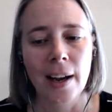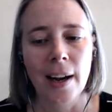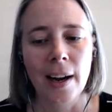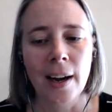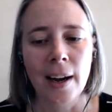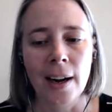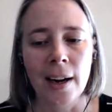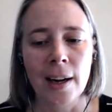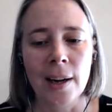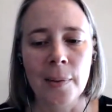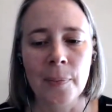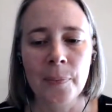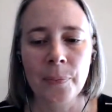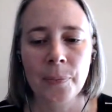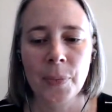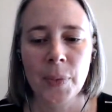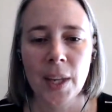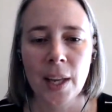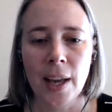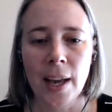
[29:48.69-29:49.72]

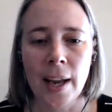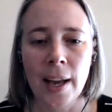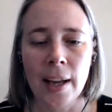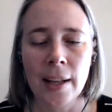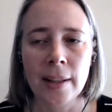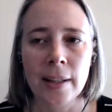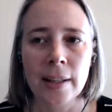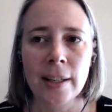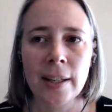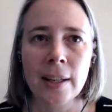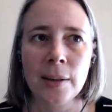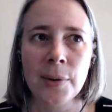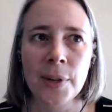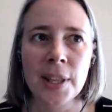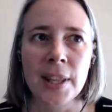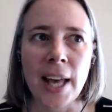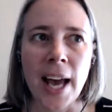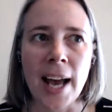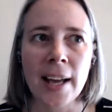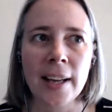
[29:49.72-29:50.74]
And the key with
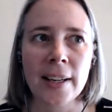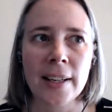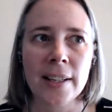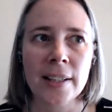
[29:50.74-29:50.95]
that